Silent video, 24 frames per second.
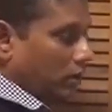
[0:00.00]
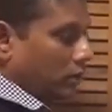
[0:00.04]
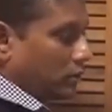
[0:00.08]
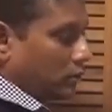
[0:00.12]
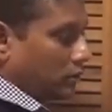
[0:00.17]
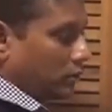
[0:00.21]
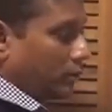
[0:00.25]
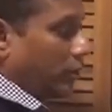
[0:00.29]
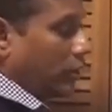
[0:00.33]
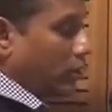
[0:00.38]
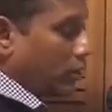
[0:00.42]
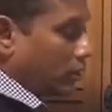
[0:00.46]

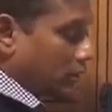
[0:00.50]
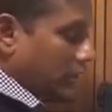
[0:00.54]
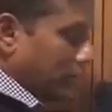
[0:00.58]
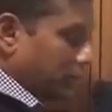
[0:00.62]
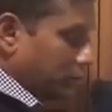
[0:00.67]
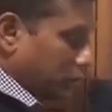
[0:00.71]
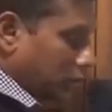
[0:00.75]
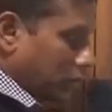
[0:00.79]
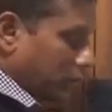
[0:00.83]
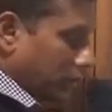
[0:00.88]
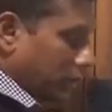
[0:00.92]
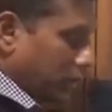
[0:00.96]
So because I've
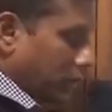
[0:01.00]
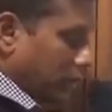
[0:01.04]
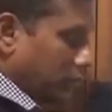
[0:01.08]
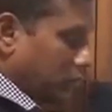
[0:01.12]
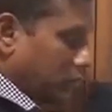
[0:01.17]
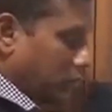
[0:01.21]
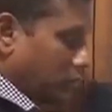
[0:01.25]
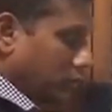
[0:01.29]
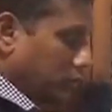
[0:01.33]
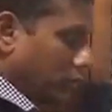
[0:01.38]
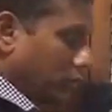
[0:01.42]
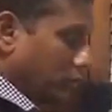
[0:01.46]
stopped the
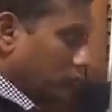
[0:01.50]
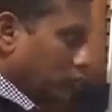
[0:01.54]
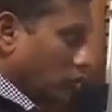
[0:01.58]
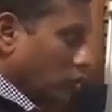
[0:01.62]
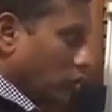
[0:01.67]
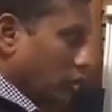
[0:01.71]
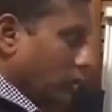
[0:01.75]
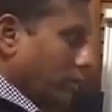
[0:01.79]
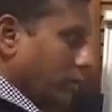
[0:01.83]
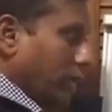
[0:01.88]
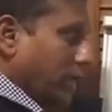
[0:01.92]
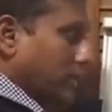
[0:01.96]
reabsorption of
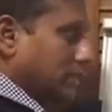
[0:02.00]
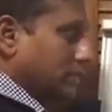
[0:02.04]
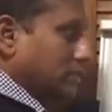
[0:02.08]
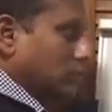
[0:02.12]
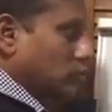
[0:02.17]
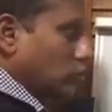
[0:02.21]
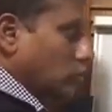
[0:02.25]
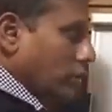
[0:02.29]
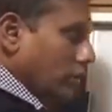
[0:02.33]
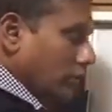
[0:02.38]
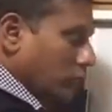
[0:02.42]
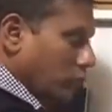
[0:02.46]
sodium, and as
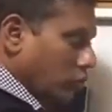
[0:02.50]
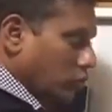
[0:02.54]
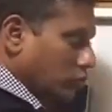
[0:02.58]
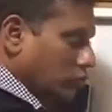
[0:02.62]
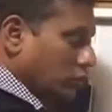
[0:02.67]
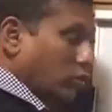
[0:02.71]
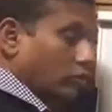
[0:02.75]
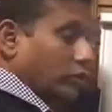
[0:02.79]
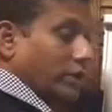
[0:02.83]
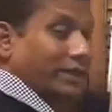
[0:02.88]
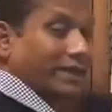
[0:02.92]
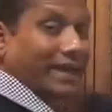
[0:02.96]
sodium goes
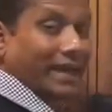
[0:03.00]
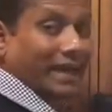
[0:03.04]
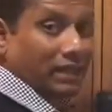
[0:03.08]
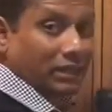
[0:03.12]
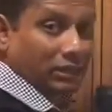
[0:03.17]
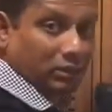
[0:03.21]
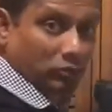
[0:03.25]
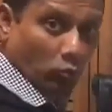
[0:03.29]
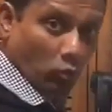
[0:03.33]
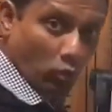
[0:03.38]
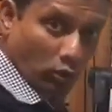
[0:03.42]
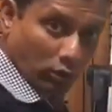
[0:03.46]
out it
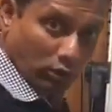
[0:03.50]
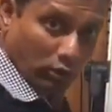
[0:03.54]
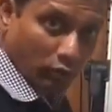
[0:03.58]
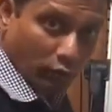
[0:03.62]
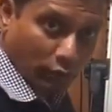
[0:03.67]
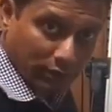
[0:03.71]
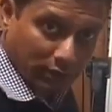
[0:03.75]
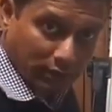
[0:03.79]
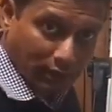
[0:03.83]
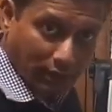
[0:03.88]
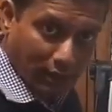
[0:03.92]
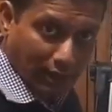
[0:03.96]
carries water
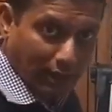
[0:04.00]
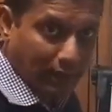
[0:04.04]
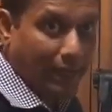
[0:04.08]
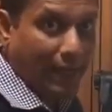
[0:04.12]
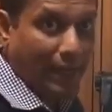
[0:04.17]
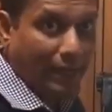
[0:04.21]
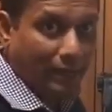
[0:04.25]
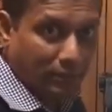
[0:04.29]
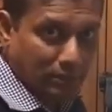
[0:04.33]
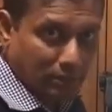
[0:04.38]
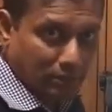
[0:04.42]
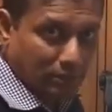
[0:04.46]
with it, and
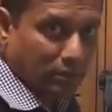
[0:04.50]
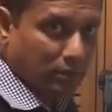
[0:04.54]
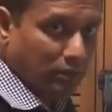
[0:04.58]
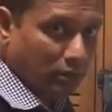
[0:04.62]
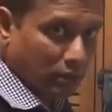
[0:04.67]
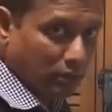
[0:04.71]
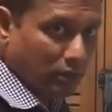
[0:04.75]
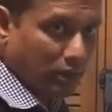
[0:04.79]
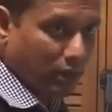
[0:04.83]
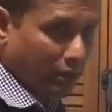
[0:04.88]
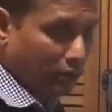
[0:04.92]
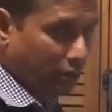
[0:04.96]
hence the
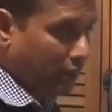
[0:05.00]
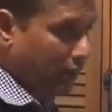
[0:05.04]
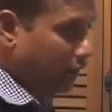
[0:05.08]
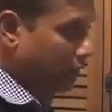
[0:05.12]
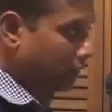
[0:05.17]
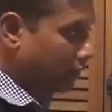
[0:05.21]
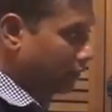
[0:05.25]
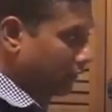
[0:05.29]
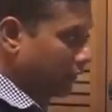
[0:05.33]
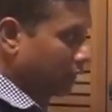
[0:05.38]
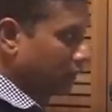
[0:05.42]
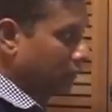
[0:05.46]
diuretic
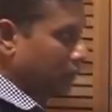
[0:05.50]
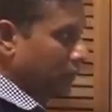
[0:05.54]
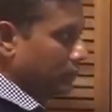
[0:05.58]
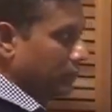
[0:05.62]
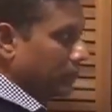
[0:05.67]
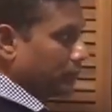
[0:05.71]
effect.